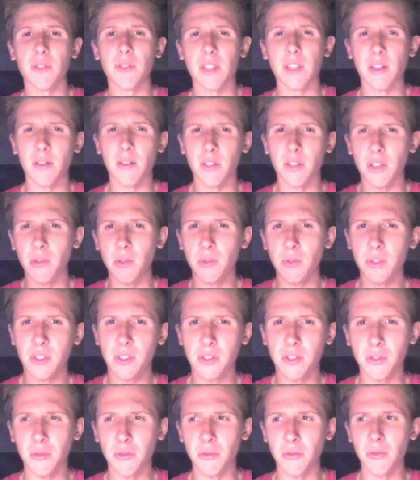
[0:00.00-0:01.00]
that are used
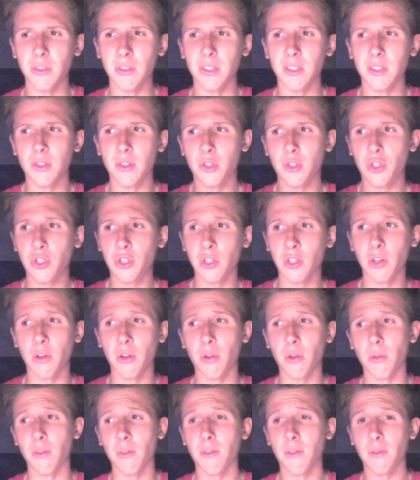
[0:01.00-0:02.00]
to
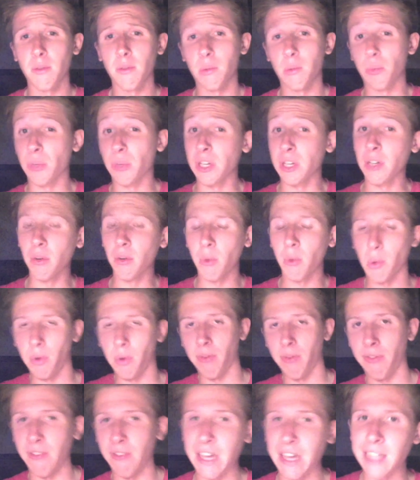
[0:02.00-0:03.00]
show real or
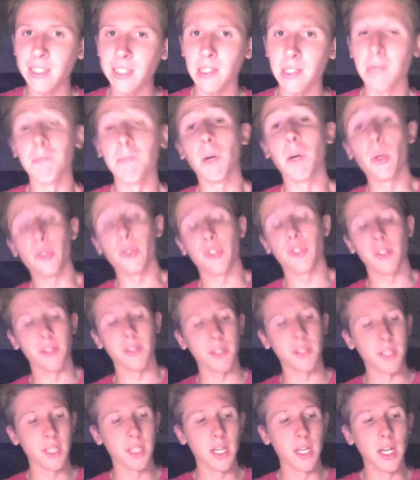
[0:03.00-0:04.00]
faked
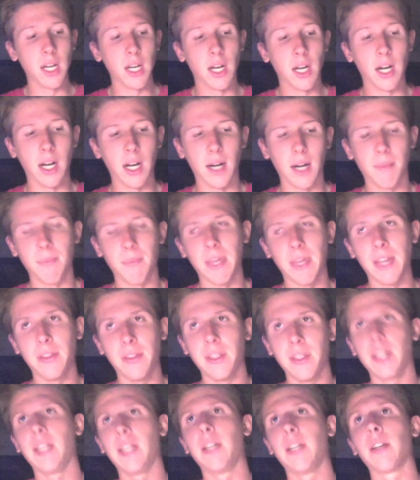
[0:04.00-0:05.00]
emotions,
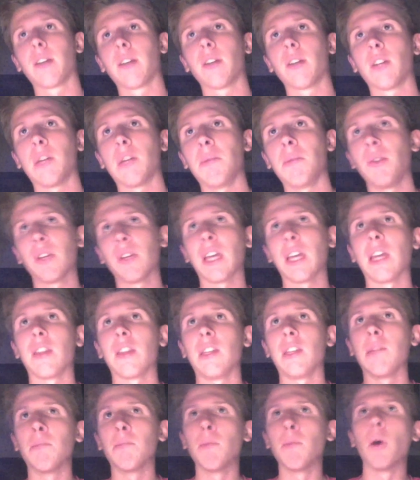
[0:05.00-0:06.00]
and they communicate
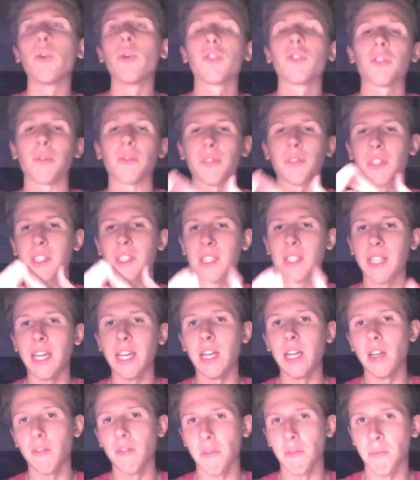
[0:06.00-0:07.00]
the emotional
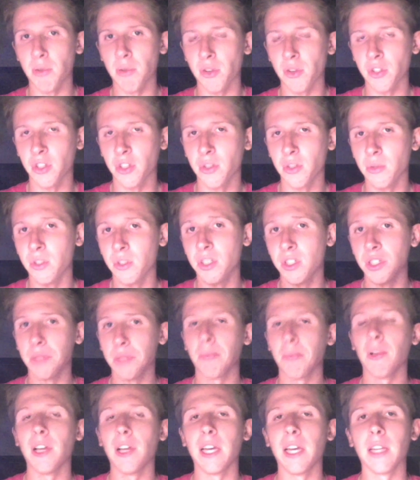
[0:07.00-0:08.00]
state of the person who's
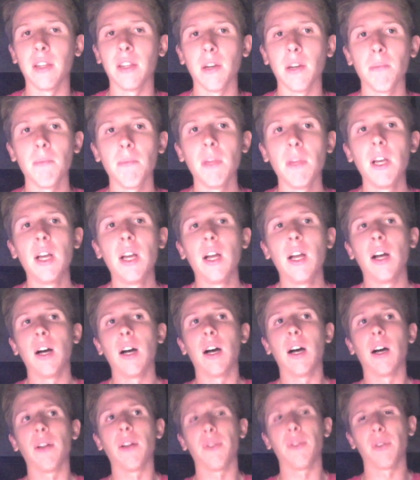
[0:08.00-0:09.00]
displaying them.
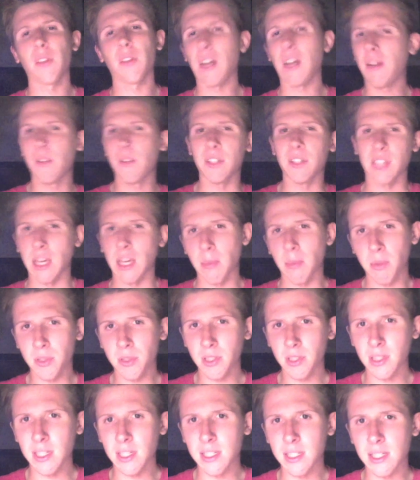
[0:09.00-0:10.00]
There are a lot of
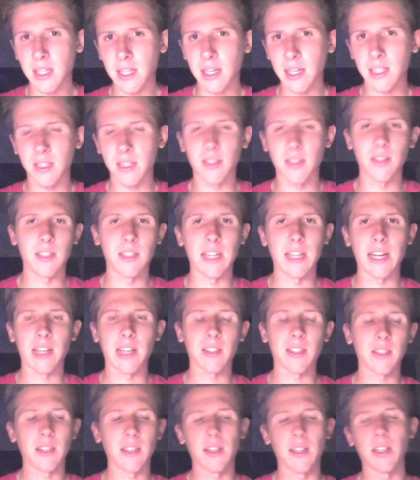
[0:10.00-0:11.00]
examples of these things in the
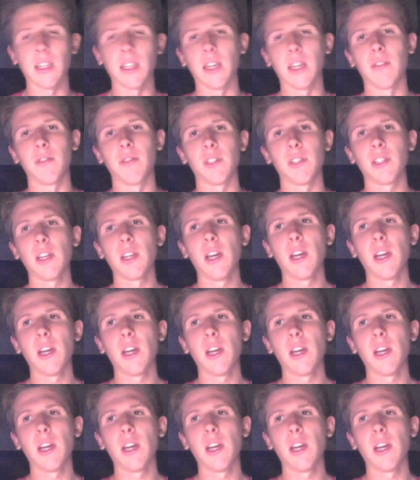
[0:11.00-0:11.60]
text that it gives.